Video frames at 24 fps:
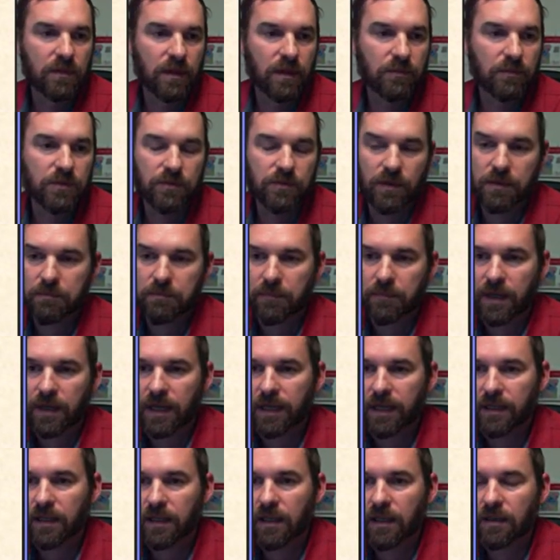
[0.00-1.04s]
that was written
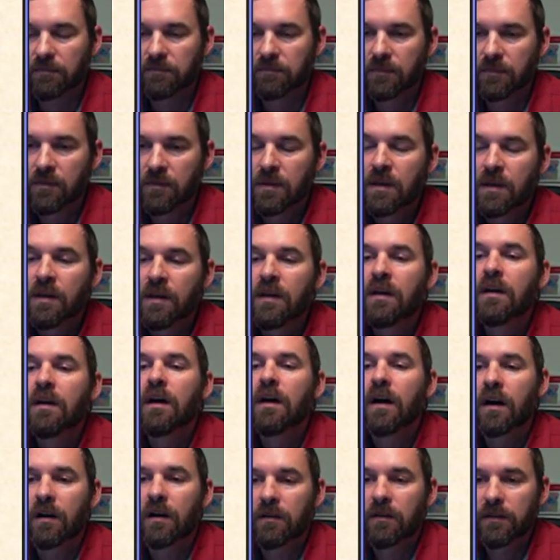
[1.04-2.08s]
by uh,
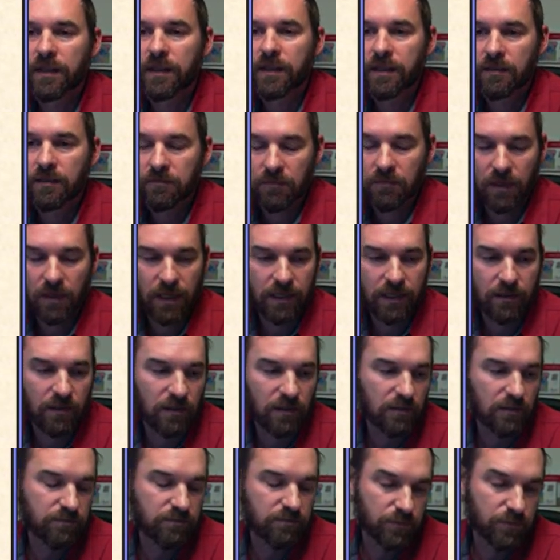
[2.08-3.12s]
Hurley et
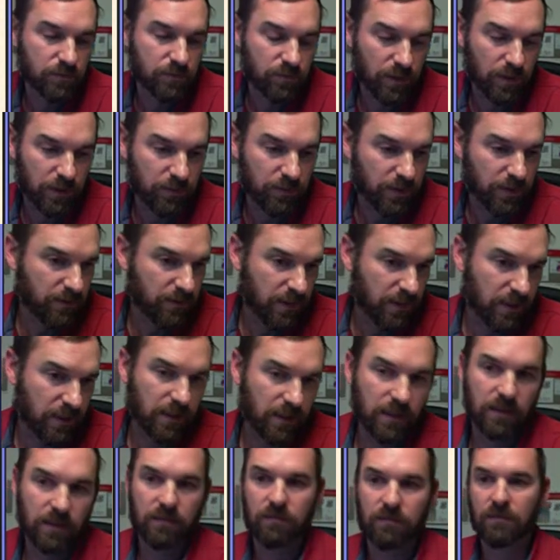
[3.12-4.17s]
al.
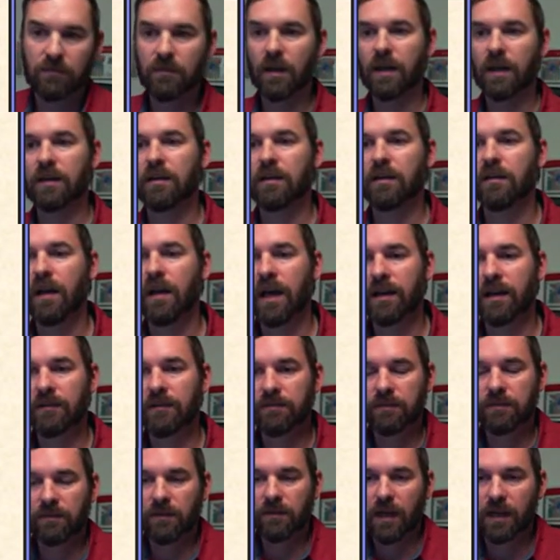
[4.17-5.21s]
2023 and uh, out of out
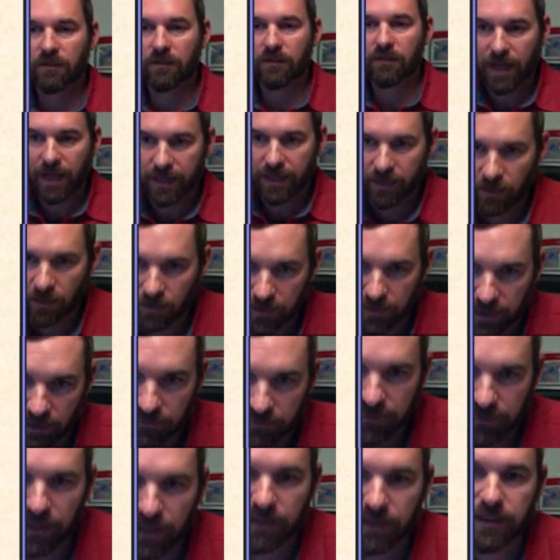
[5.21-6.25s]
of out of Idaho
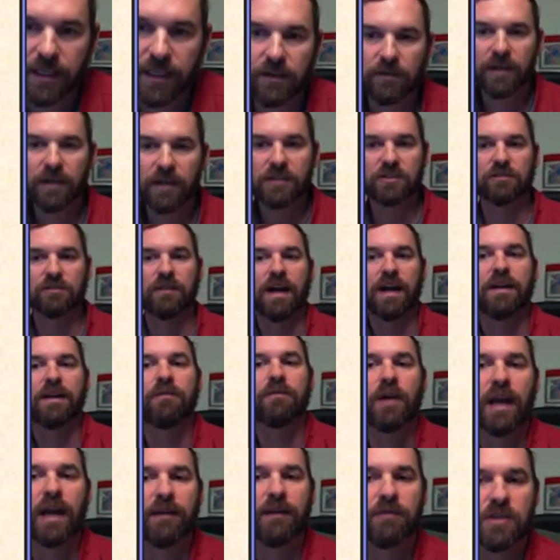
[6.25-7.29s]
there found neonate
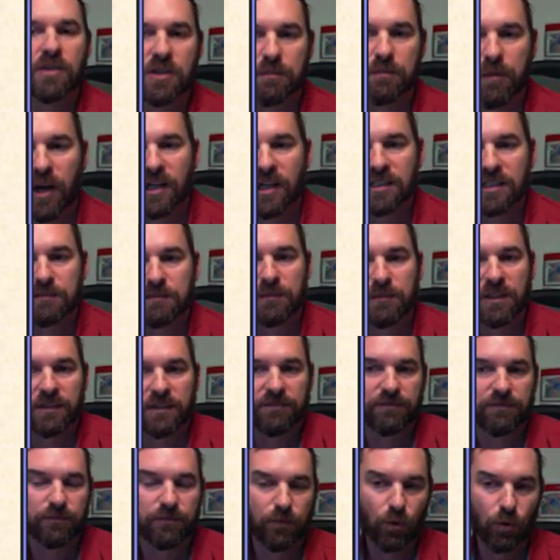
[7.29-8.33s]
survival averaged
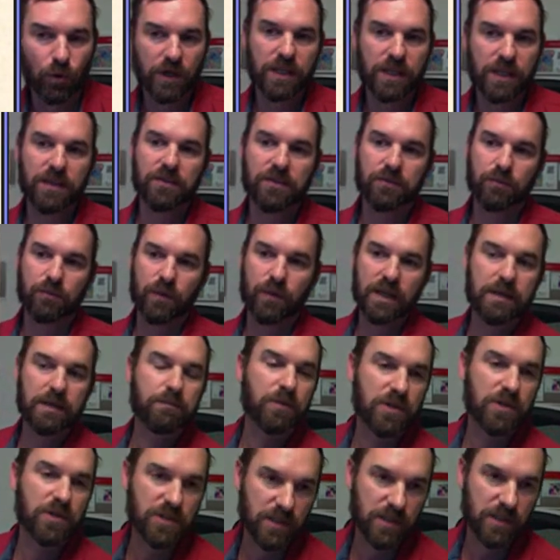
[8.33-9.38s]
approximately
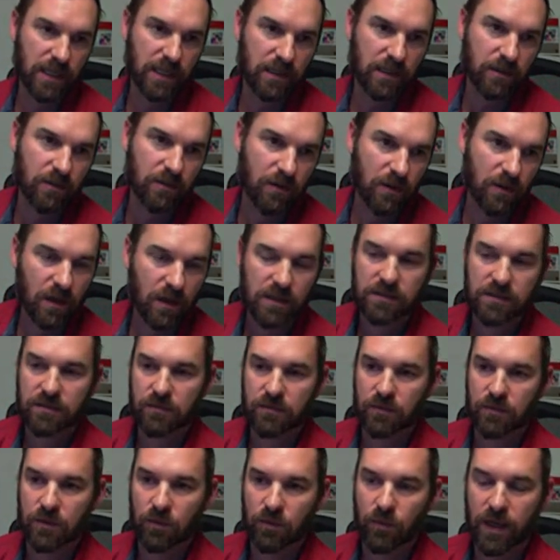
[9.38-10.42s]
43% across
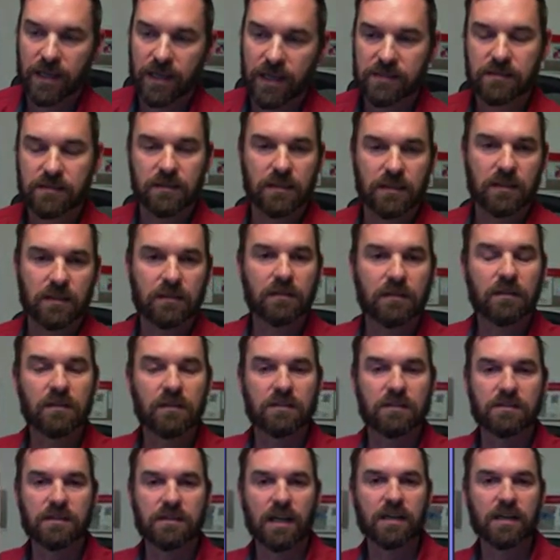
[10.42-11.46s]
the West and
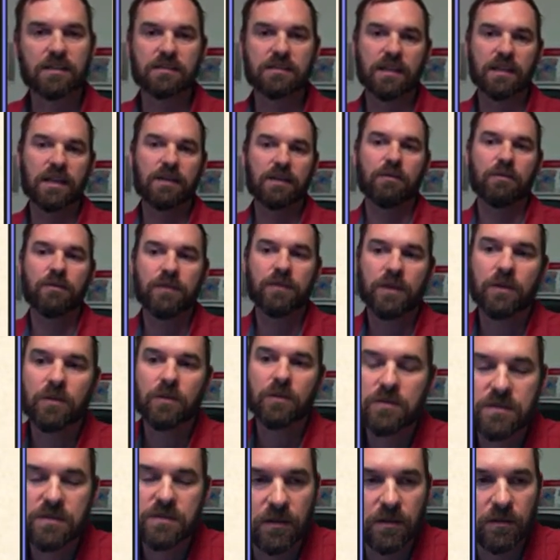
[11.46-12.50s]
the studies they
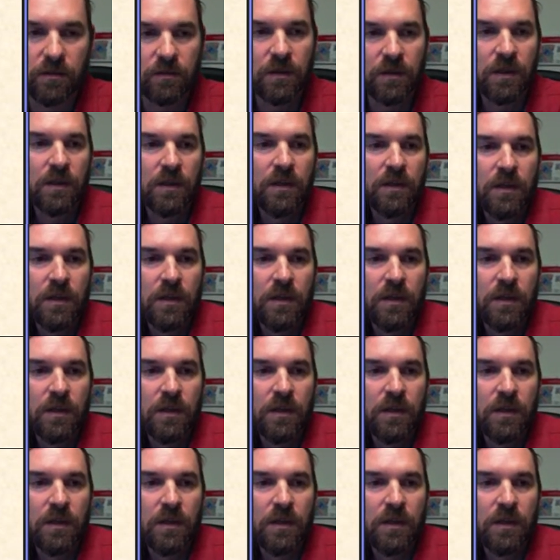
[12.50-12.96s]
reviewed. So